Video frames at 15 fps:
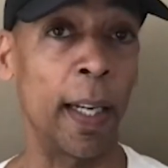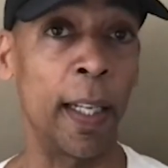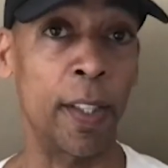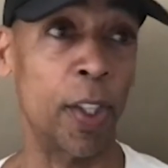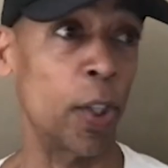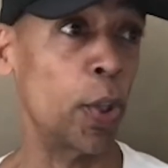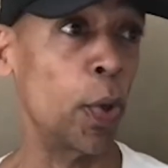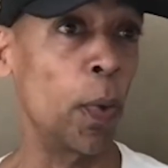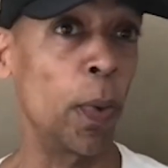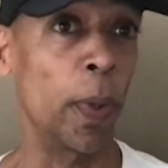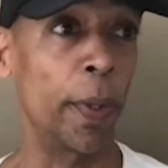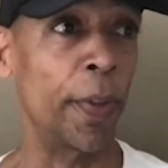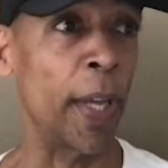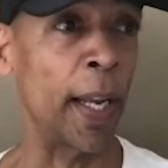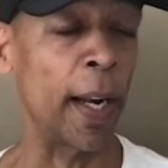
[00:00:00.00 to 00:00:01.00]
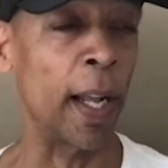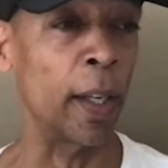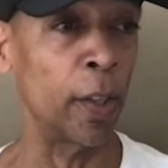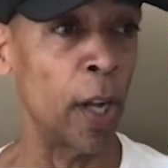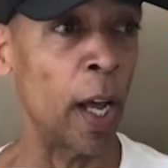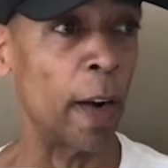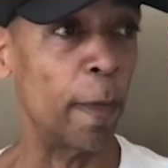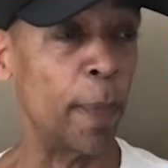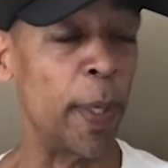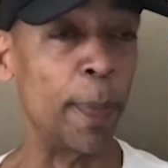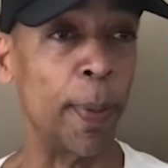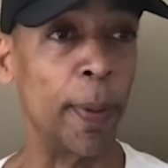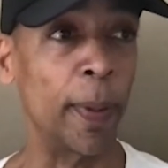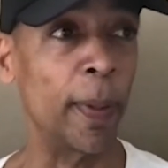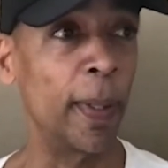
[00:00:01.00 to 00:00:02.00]
It's a tool that a lot of
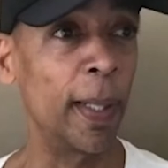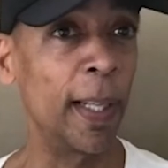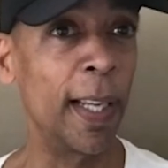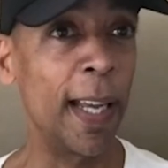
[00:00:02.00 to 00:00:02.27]
people